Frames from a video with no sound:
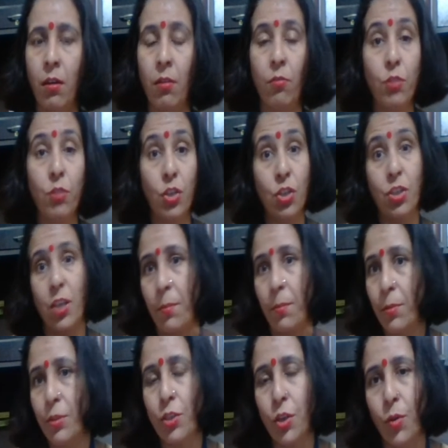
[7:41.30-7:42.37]
which is
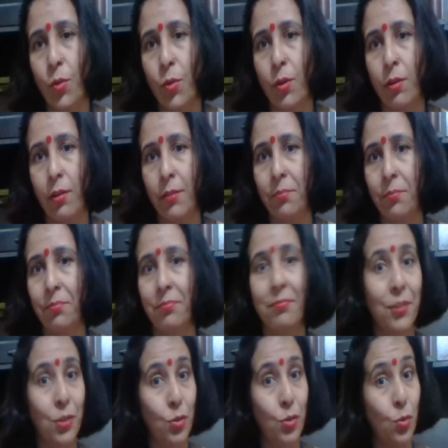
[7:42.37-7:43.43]
cyber security.
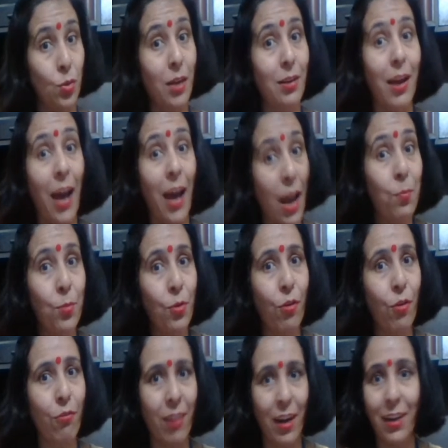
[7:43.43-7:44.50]
So, that help
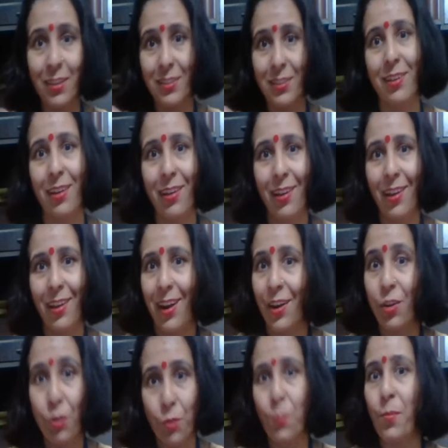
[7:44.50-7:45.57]
your friends
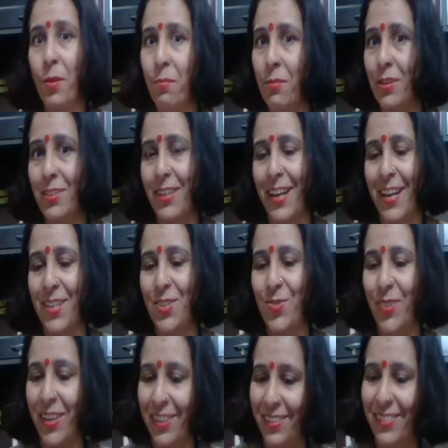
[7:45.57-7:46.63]
and group members as
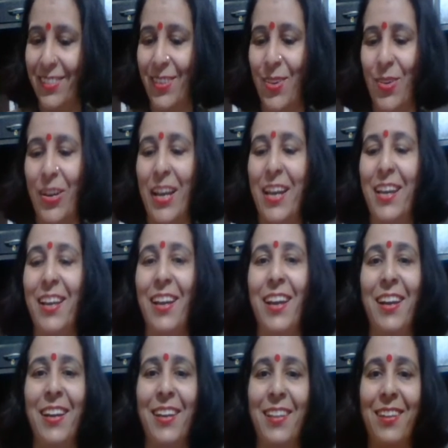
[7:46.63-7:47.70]
well. Okay.
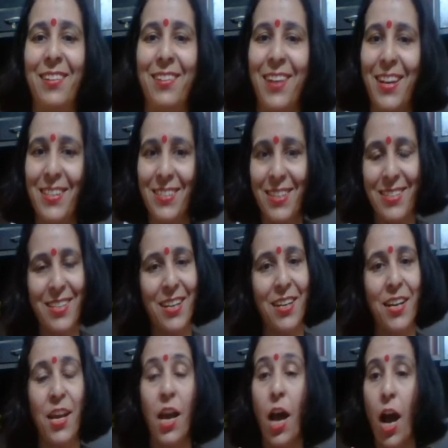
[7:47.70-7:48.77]
And in the next
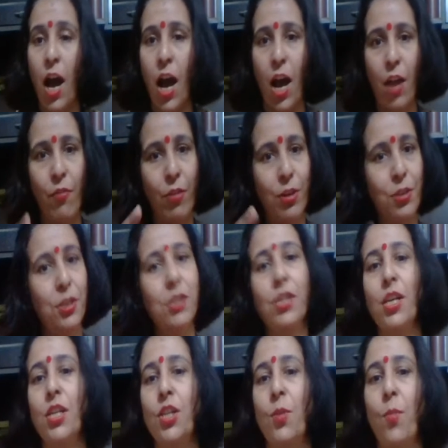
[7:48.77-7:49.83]
session, I will
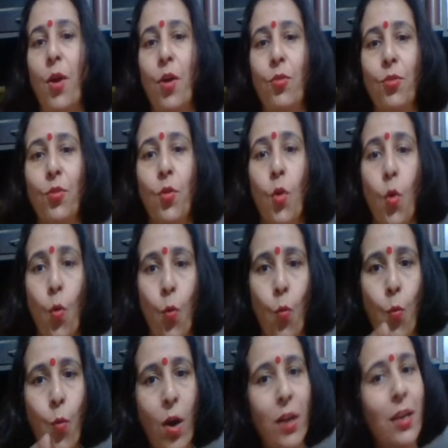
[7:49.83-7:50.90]
discuss about
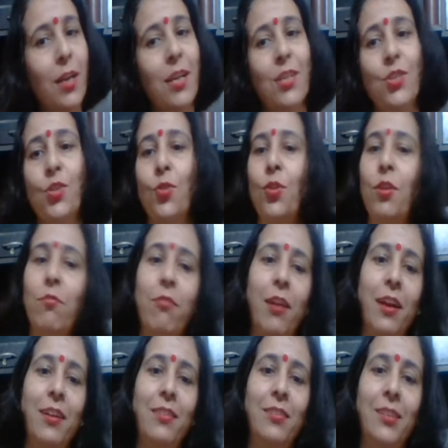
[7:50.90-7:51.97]
what is
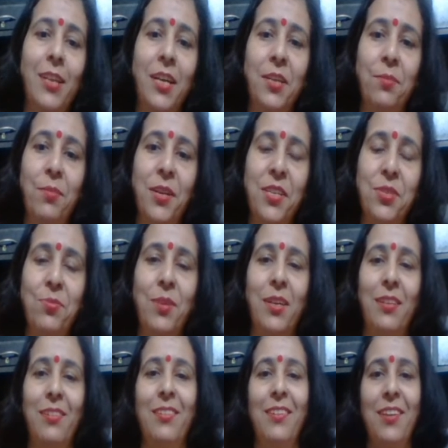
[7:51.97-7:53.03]
unified threat
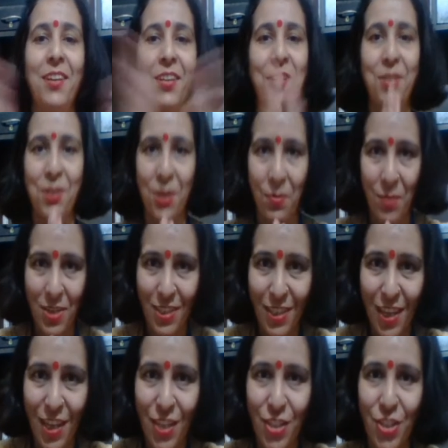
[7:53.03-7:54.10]
management.
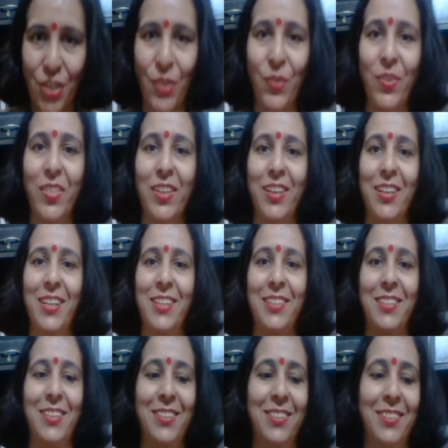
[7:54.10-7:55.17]
Namaste. See you in the next
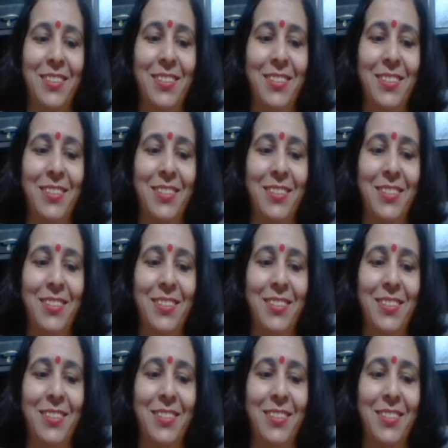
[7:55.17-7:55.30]
session.